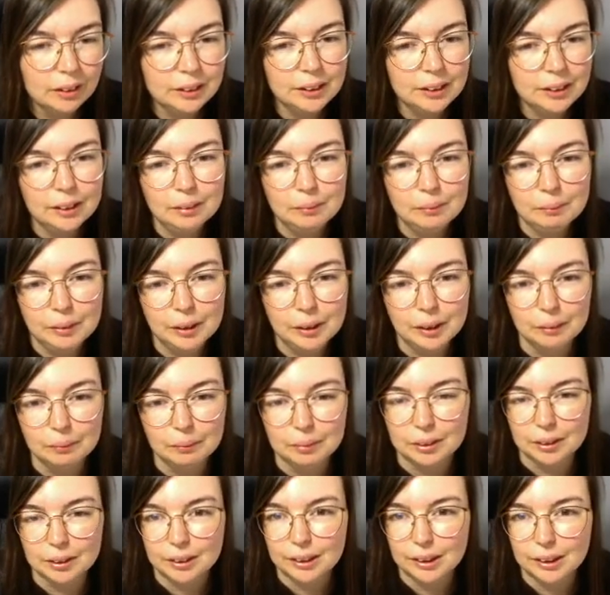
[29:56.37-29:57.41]
them being able
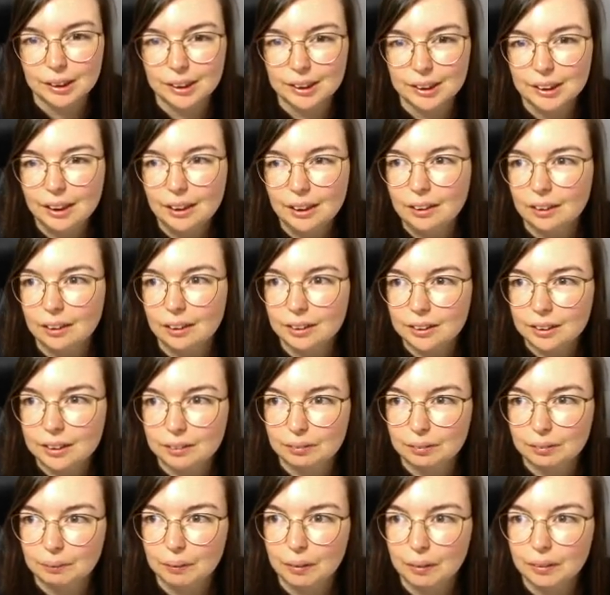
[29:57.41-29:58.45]
to sustain it, if
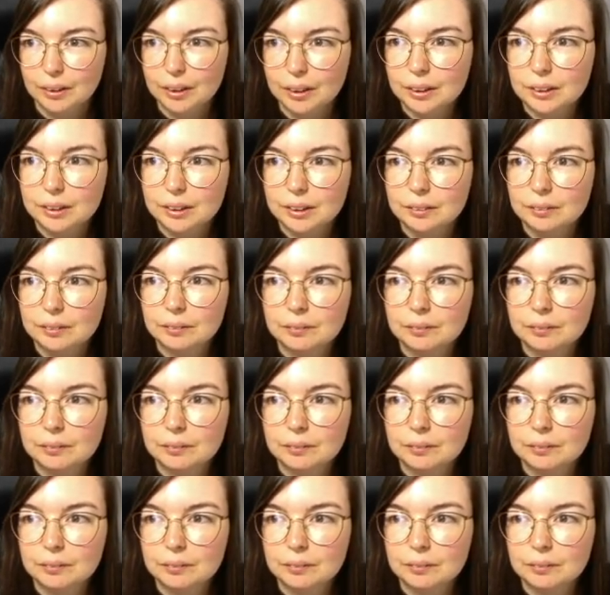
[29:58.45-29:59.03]
I'm honest.